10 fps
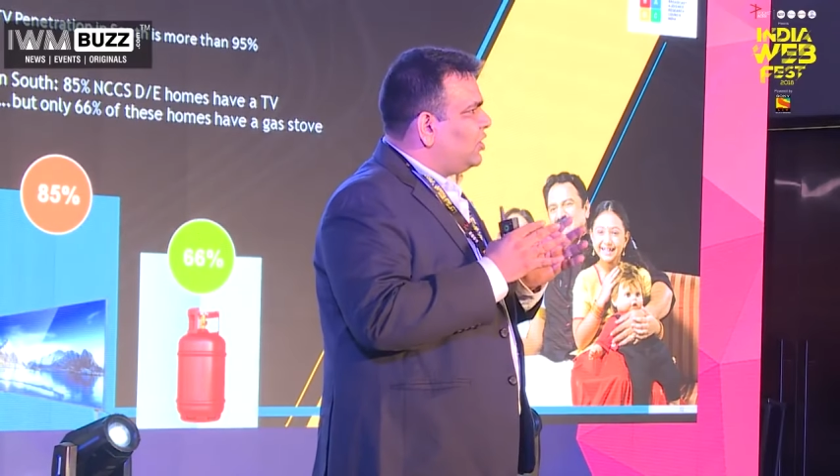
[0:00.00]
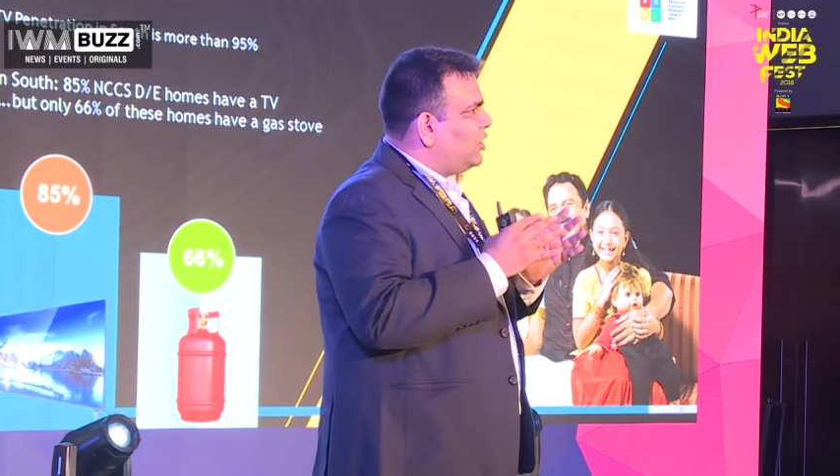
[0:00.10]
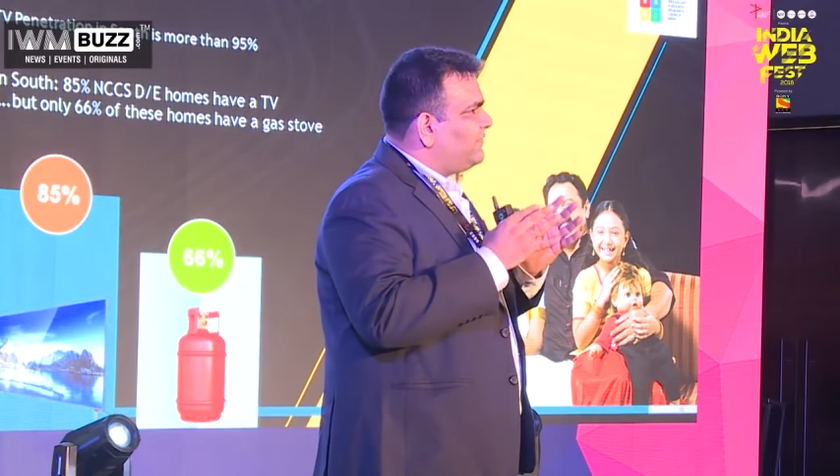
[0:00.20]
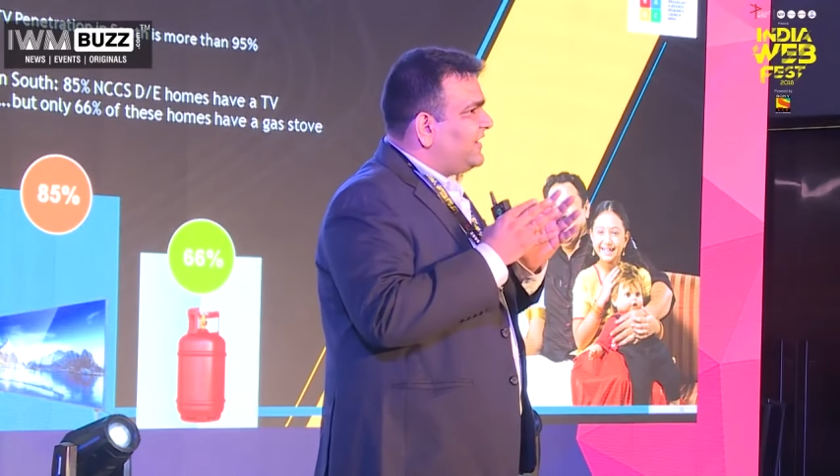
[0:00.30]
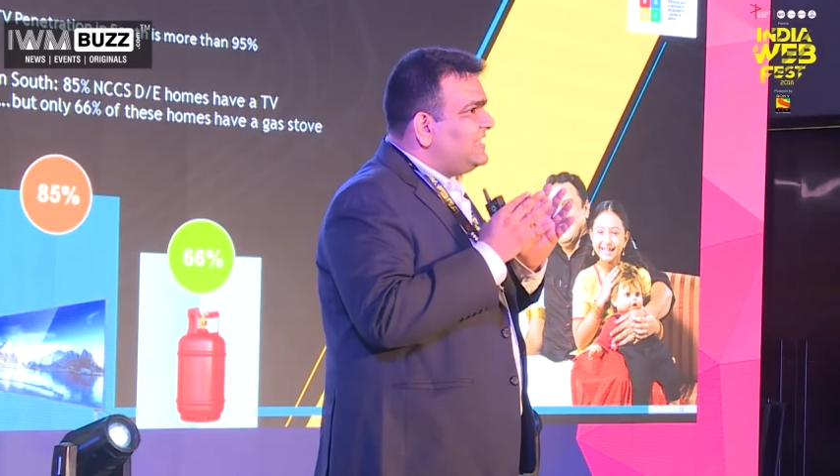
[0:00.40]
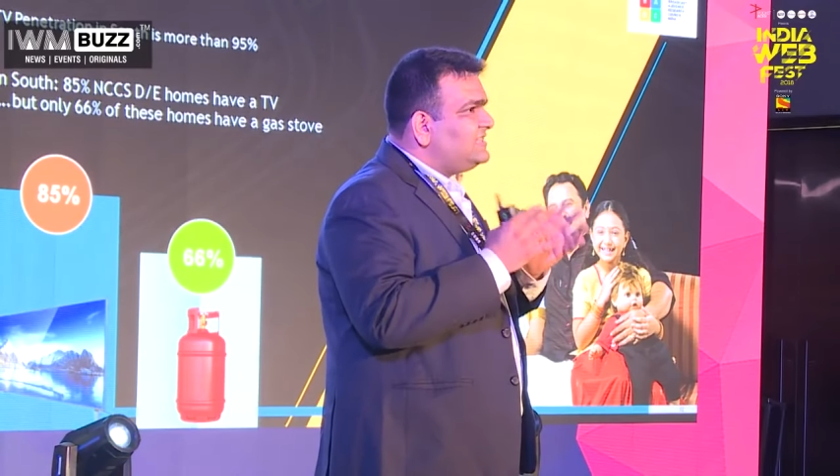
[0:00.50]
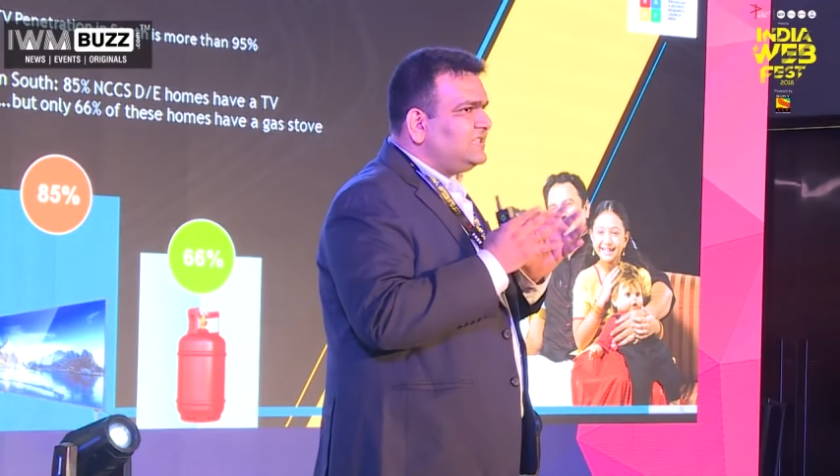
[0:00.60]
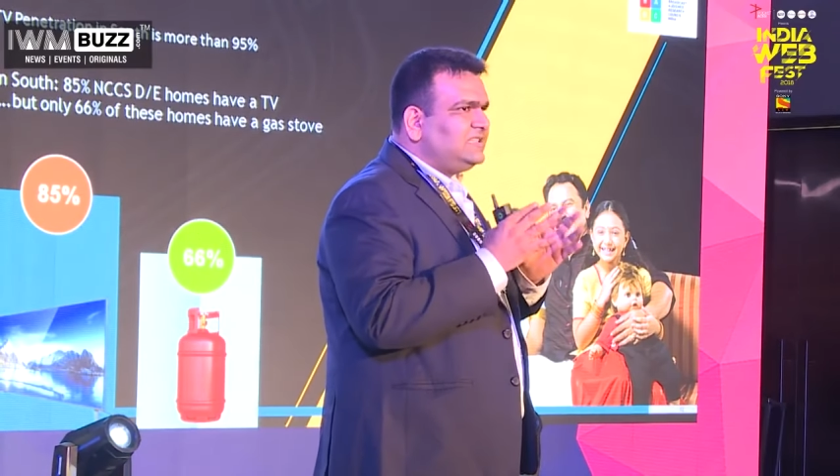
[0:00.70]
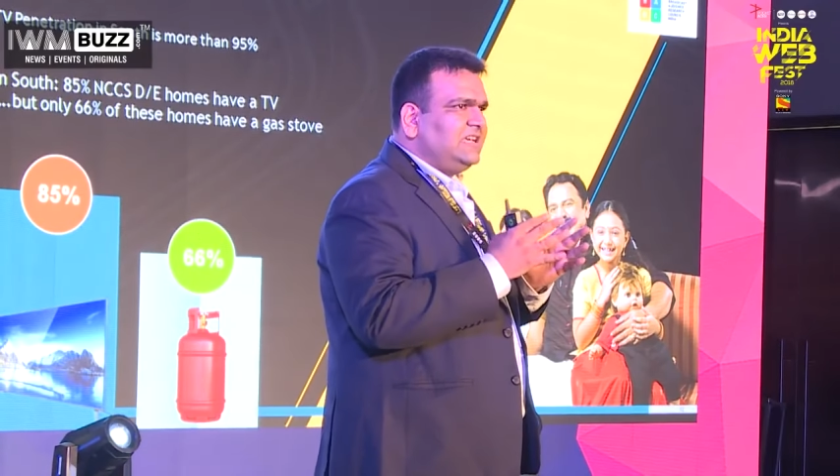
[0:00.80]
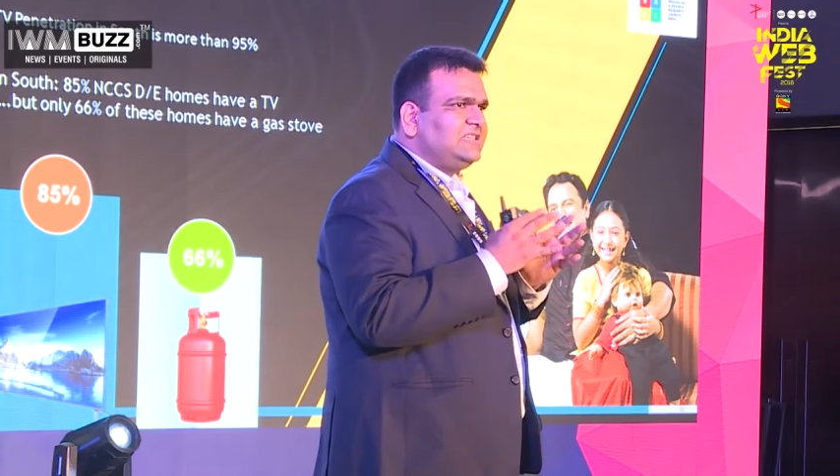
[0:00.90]
of
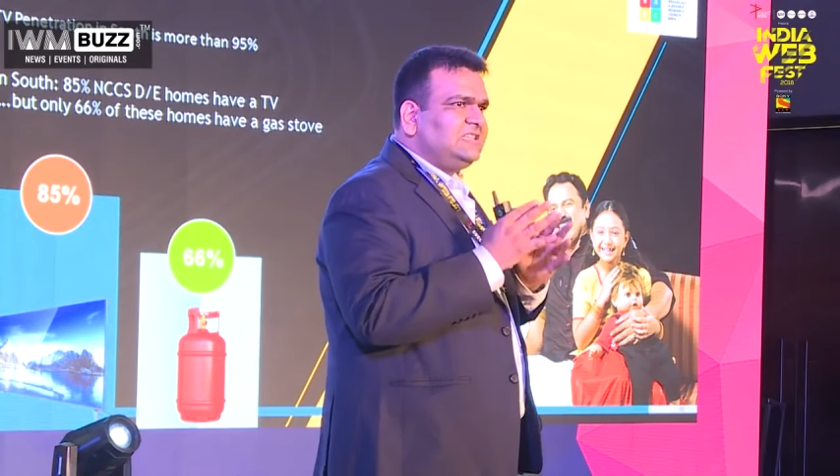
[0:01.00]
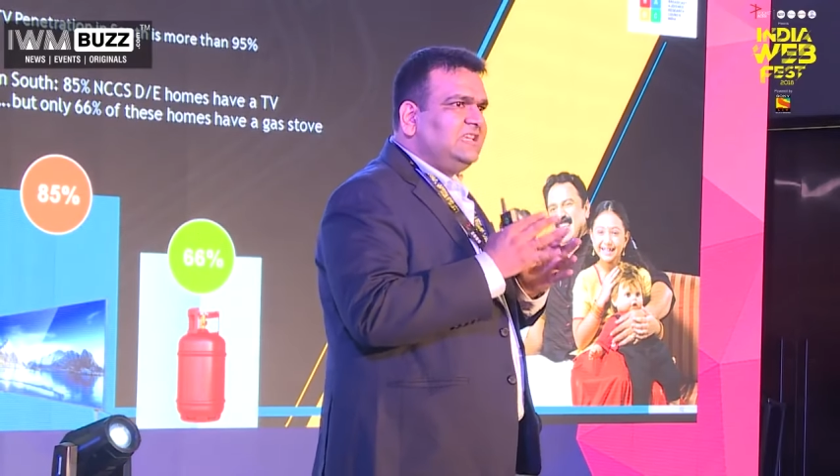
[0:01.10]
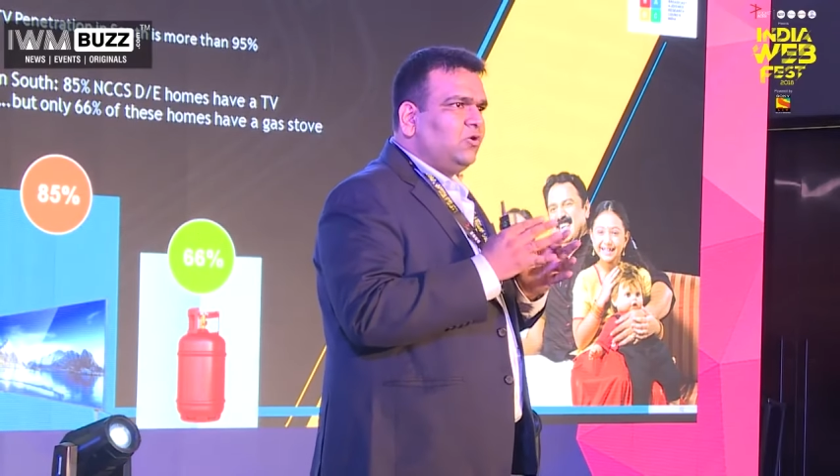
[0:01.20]
NCCS